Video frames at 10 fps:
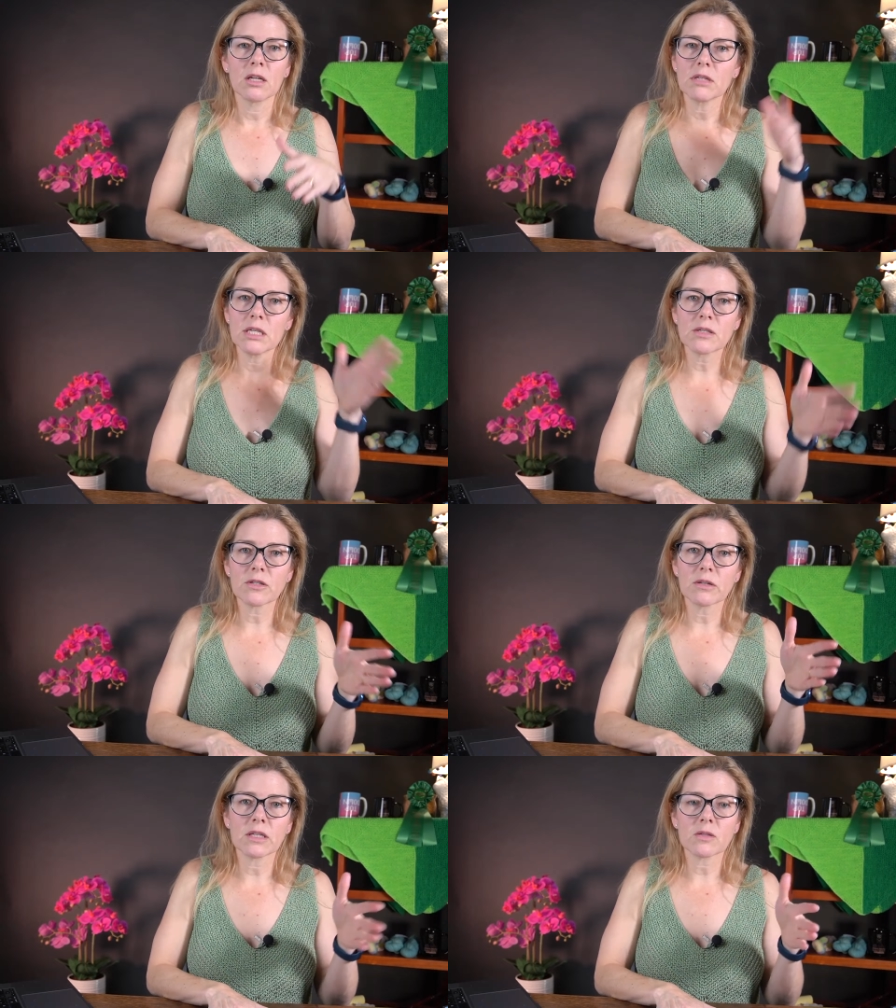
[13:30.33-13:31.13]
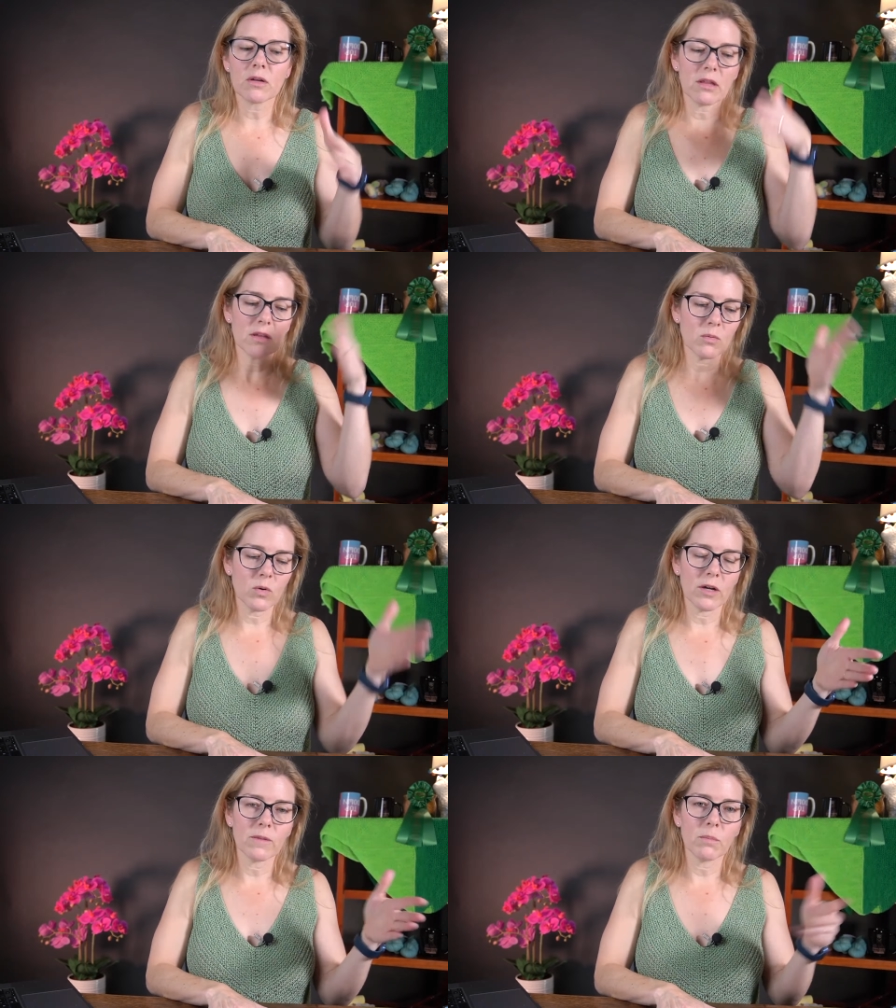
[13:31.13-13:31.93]
Easter and that sort of thing, they're
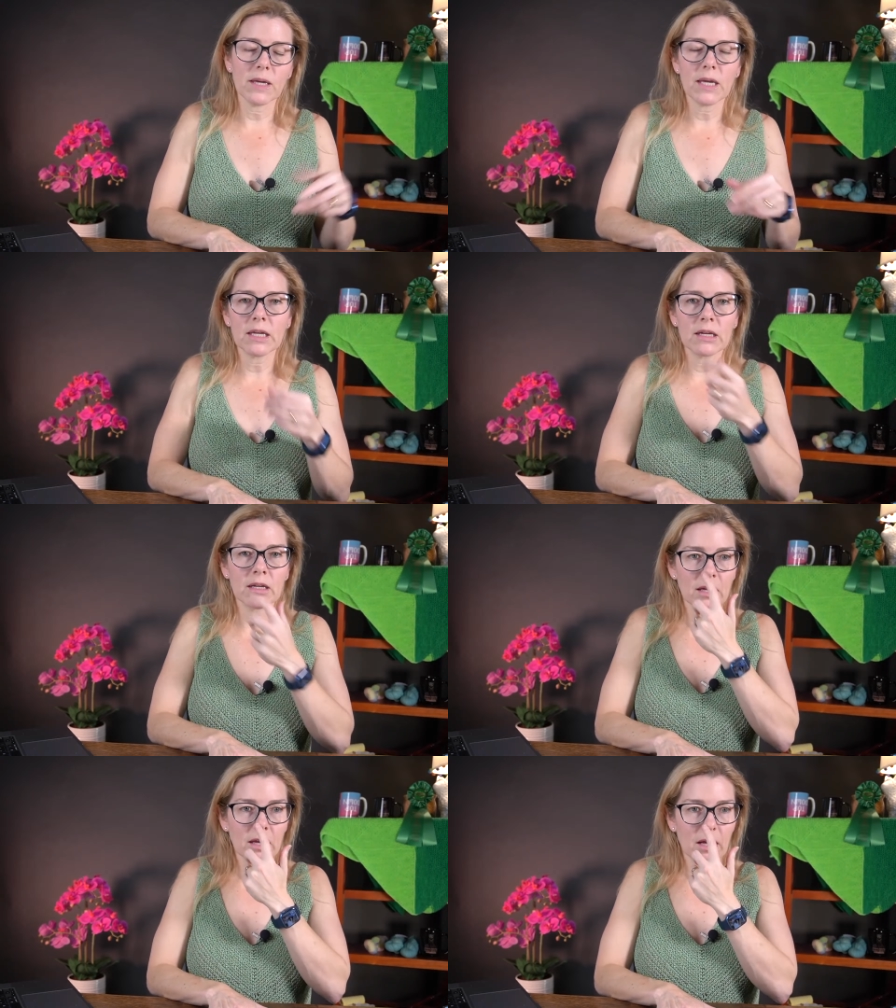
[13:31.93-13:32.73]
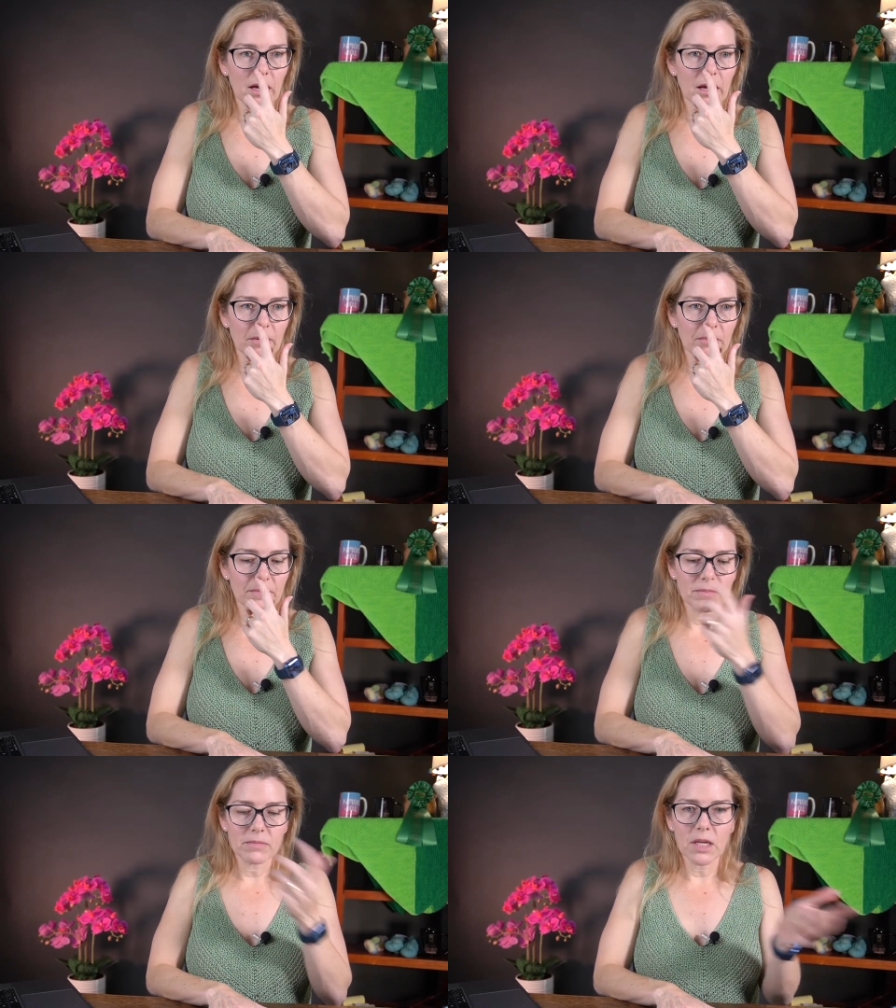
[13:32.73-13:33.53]
more at the beginning.
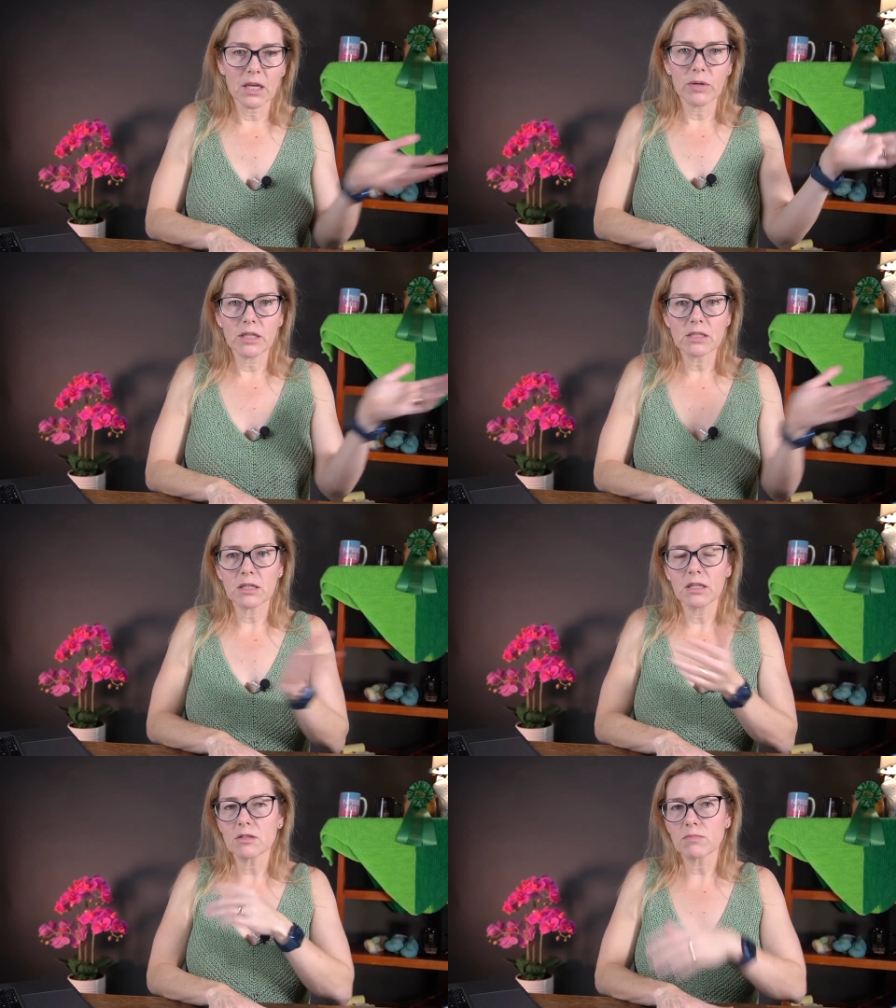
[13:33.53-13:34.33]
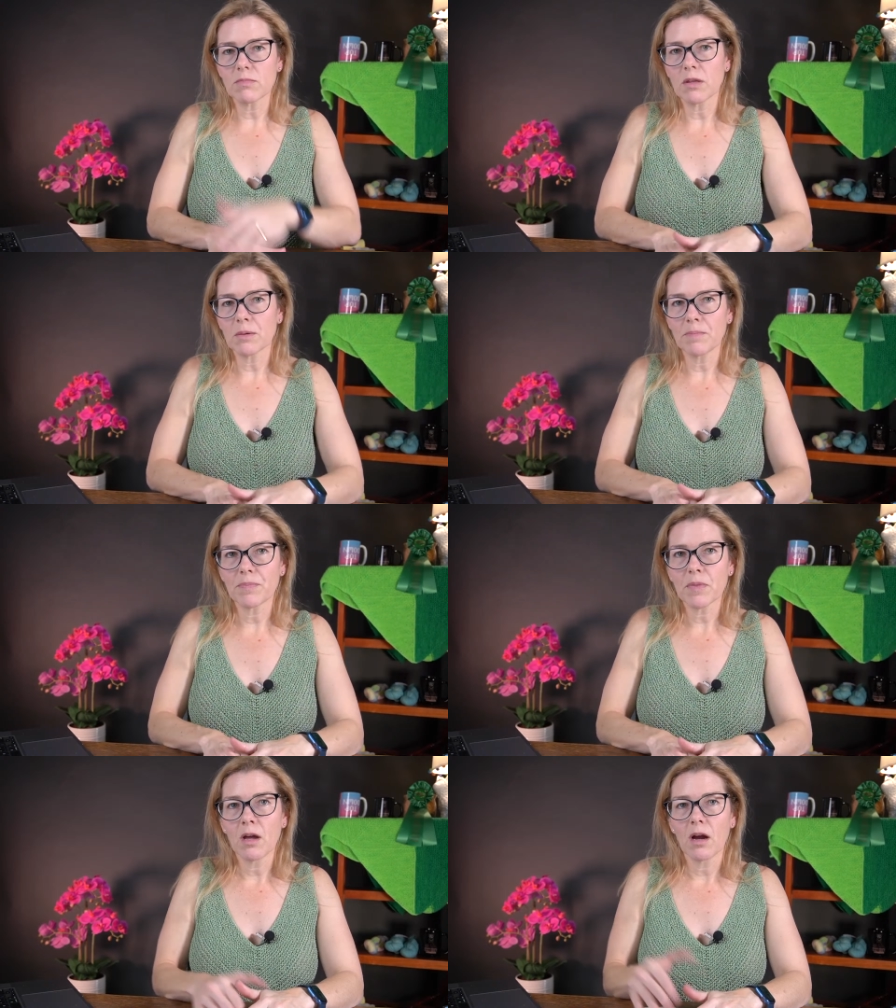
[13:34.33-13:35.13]
Anyway, it's the
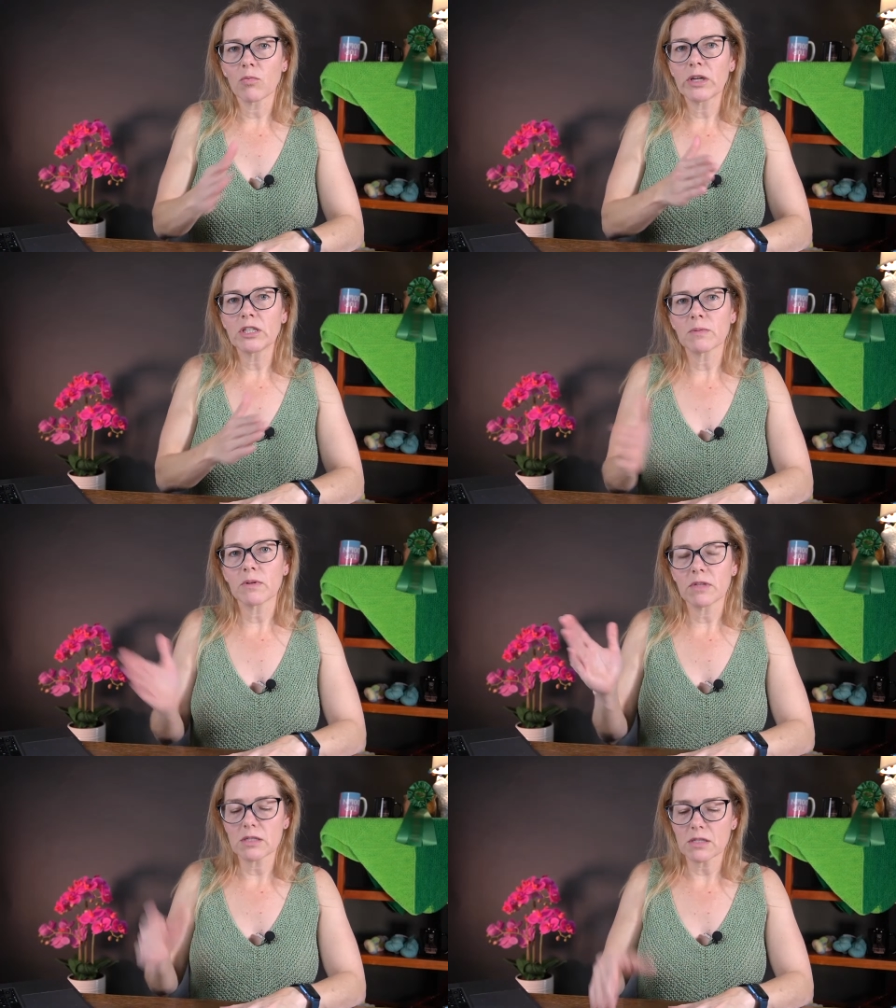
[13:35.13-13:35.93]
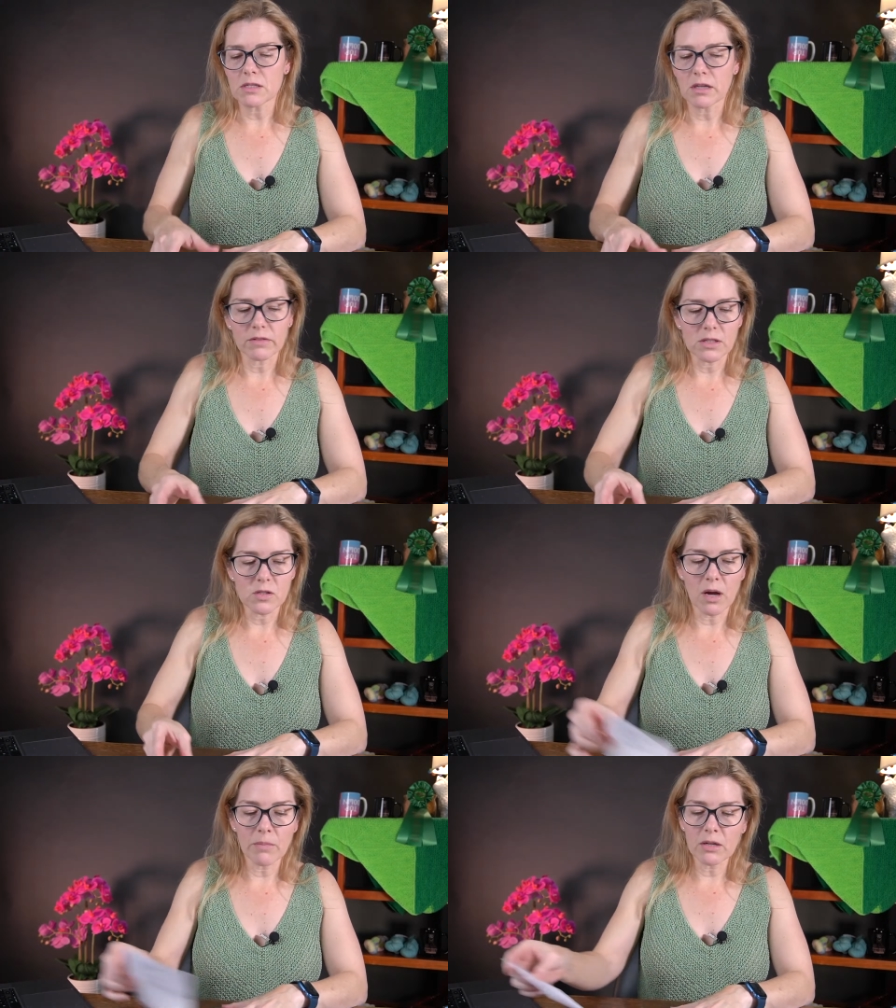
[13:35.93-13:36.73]
arrangement of these is lovely.
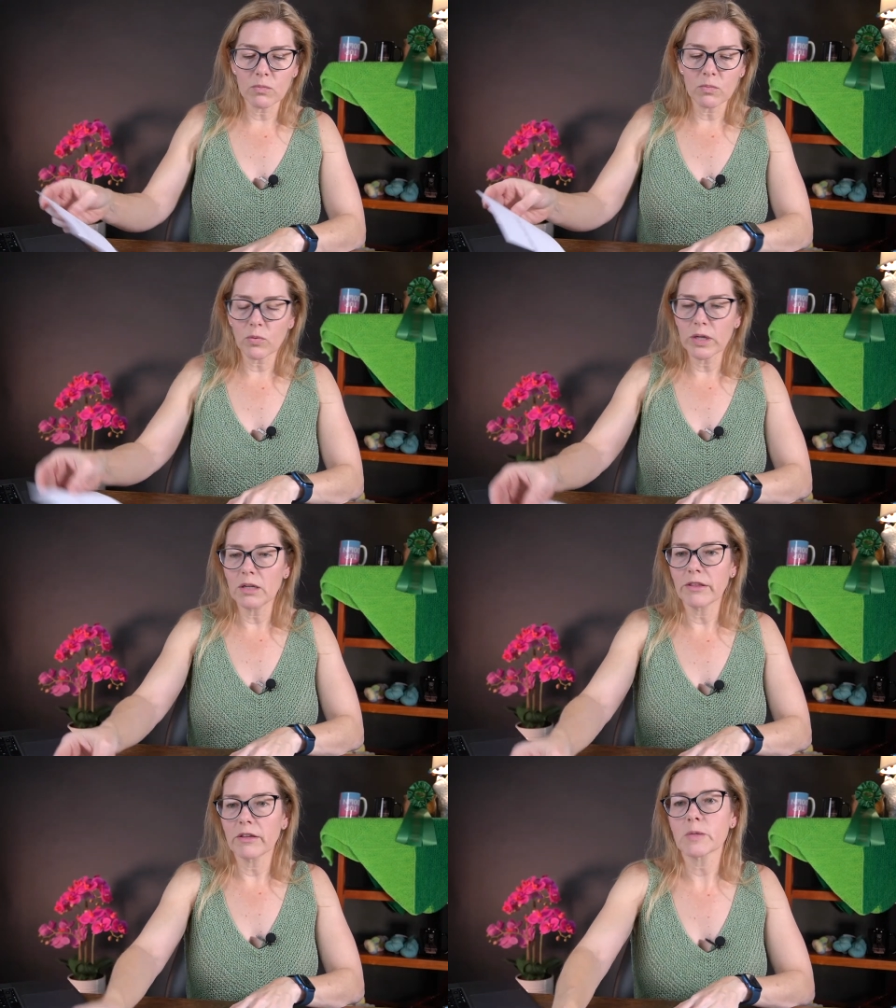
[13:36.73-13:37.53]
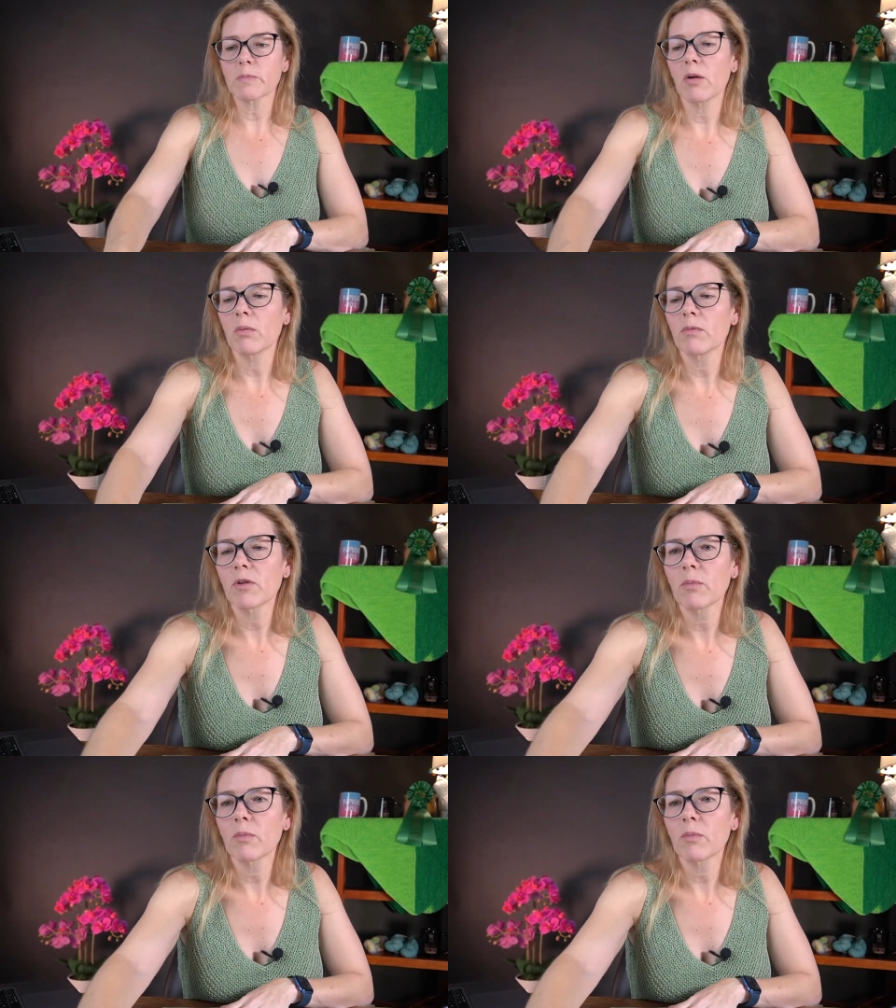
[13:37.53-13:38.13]
So I'm going to read this poem from